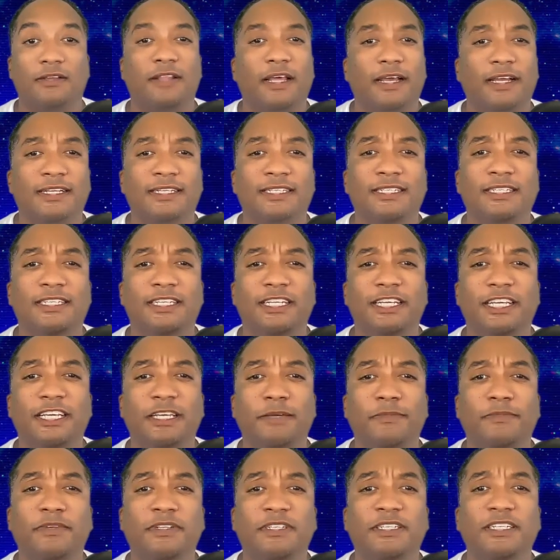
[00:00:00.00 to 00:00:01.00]
like
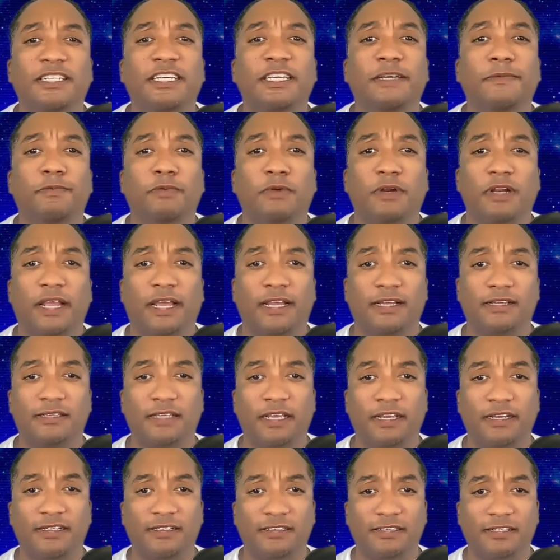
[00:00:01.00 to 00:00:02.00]
deep, deep
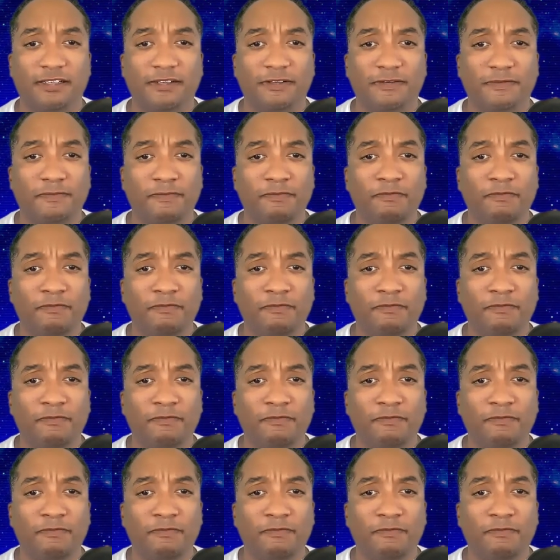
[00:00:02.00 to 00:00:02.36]
relaxation.